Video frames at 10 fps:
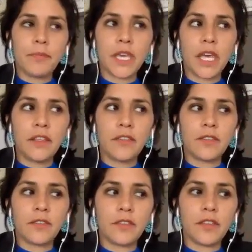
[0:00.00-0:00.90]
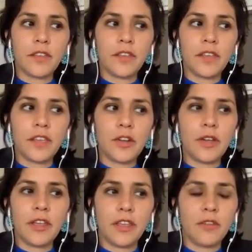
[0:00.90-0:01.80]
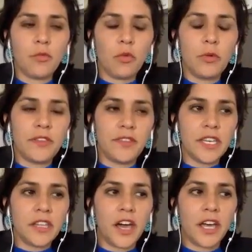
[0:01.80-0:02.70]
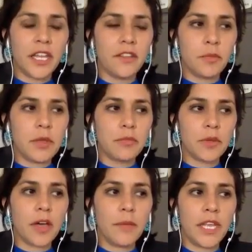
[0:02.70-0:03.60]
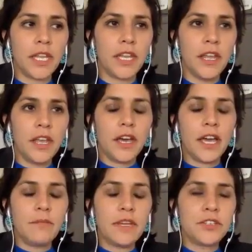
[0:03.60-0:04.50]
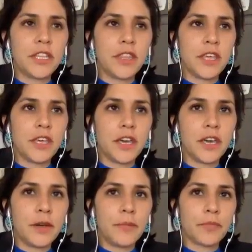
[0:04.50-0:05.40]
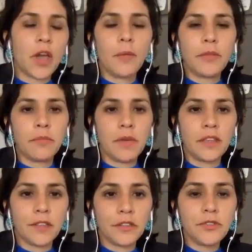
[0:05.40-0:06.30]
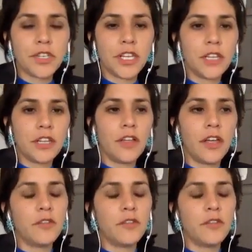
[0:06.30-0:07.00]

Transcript: Because you know, what we see a lot is people come in, and I mentioned the copy and paste solution.